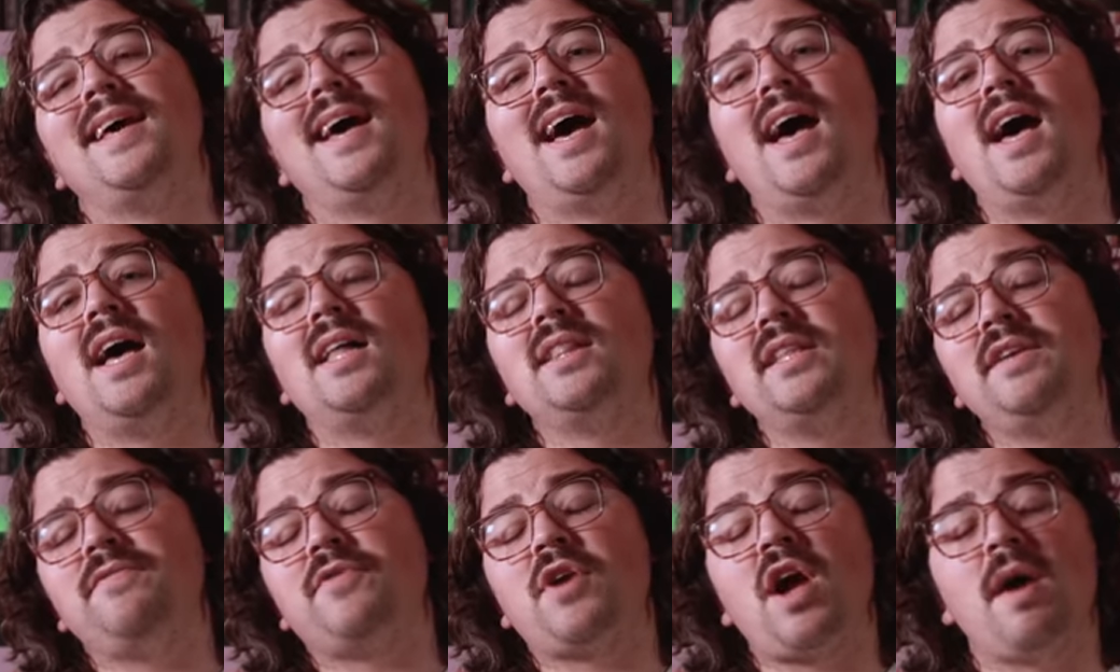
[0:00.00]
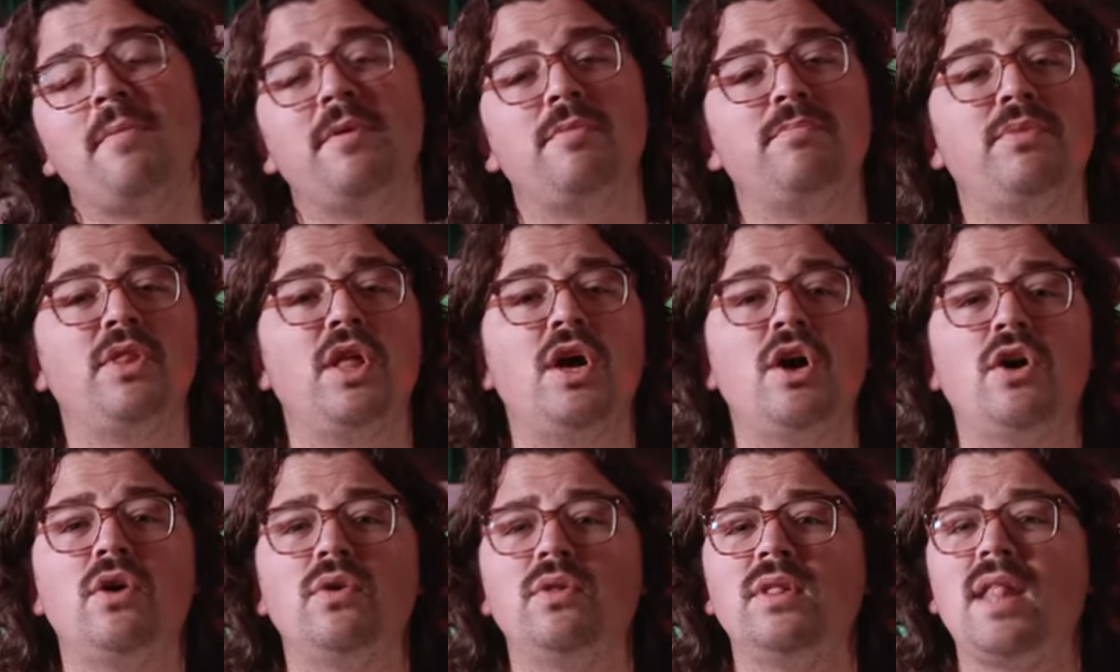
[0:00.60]
Leave a comment
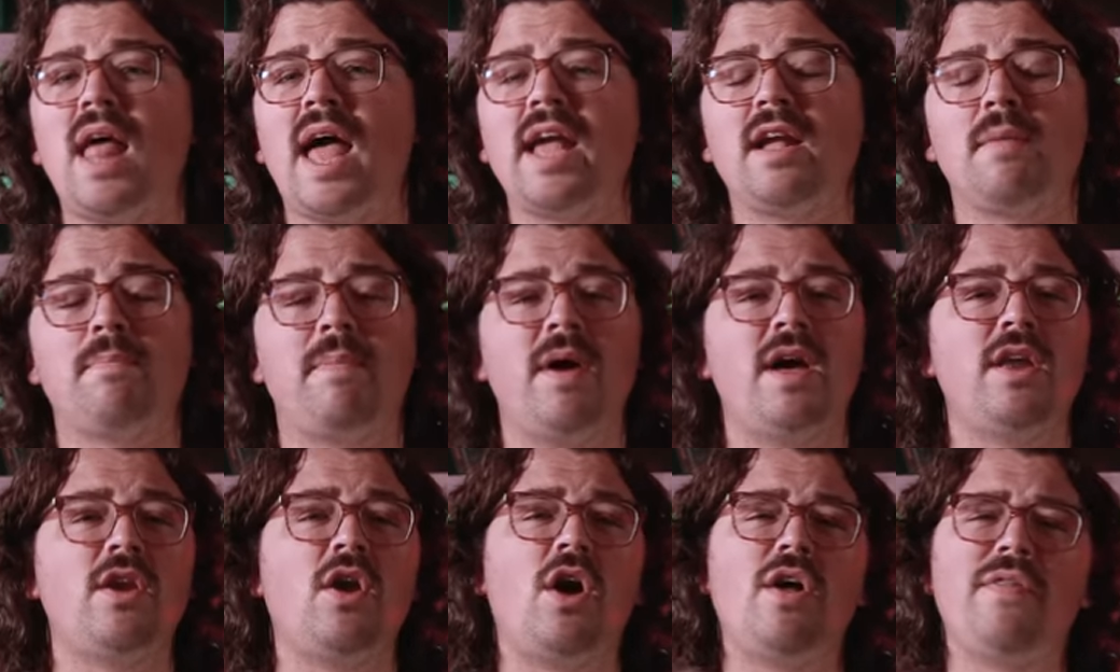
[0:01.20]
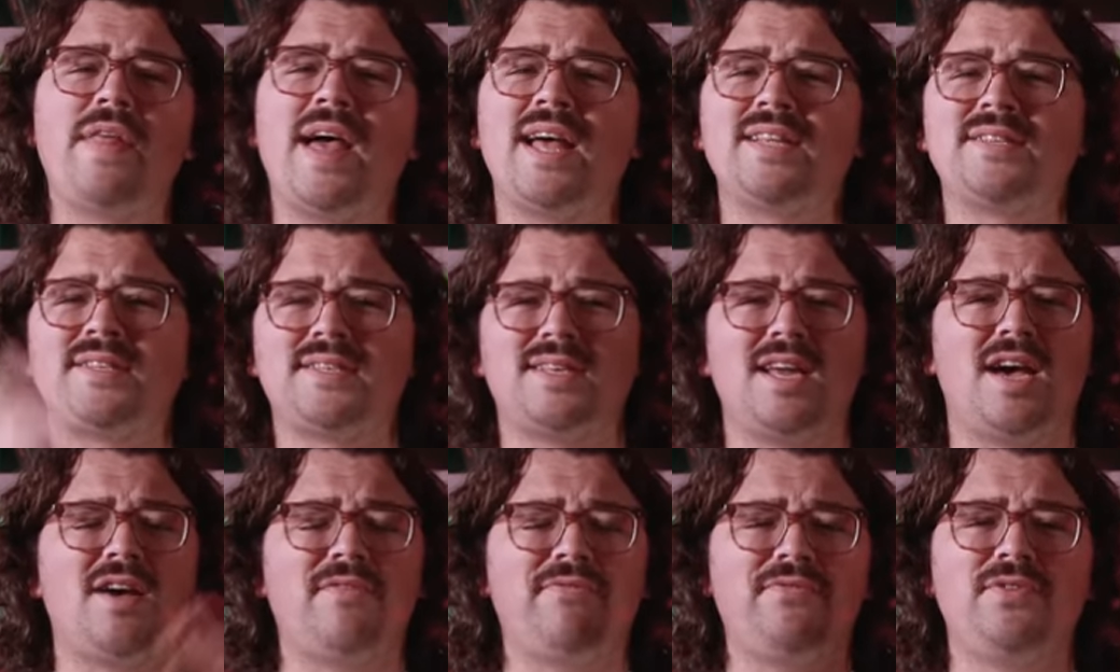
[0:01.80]
below, like button, all that
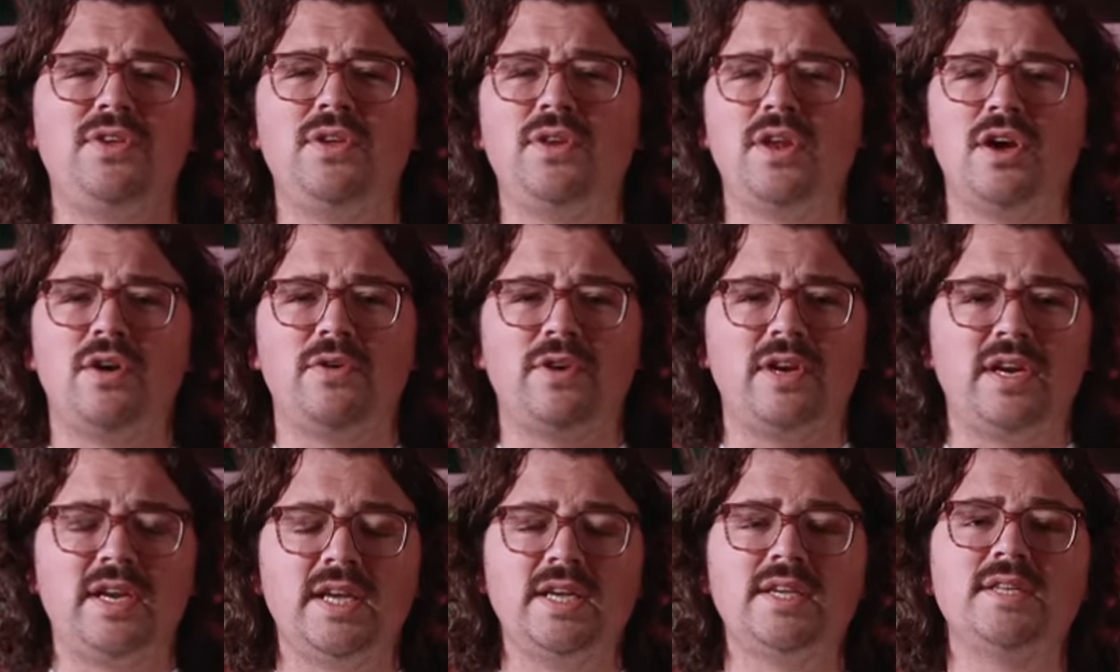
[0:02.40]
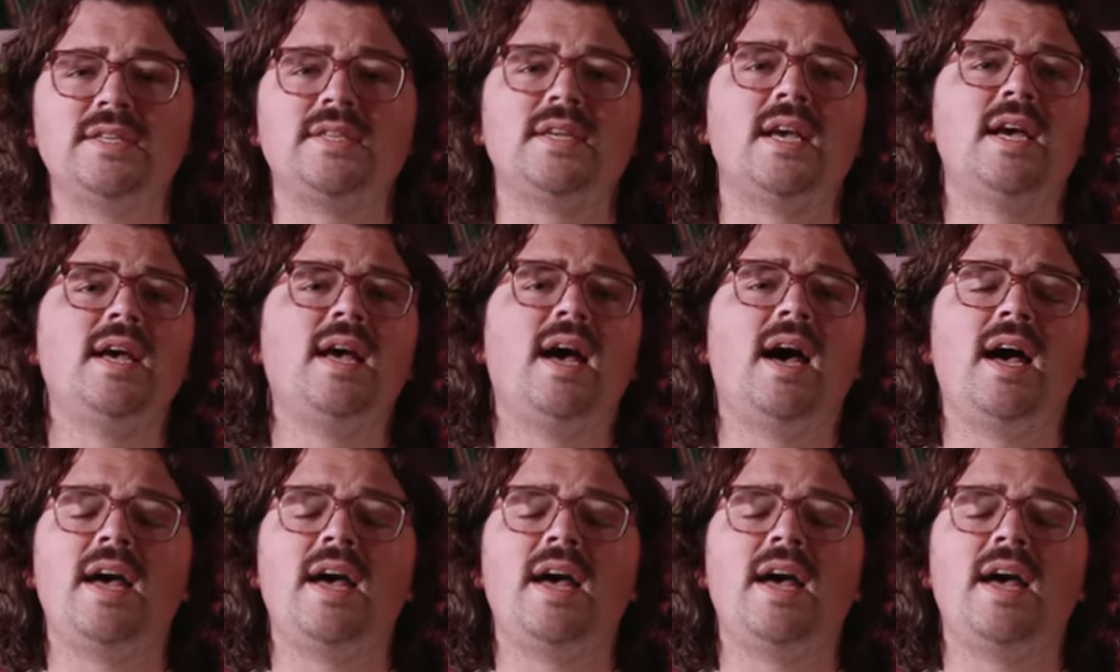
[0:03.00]
stuff. You know what it is.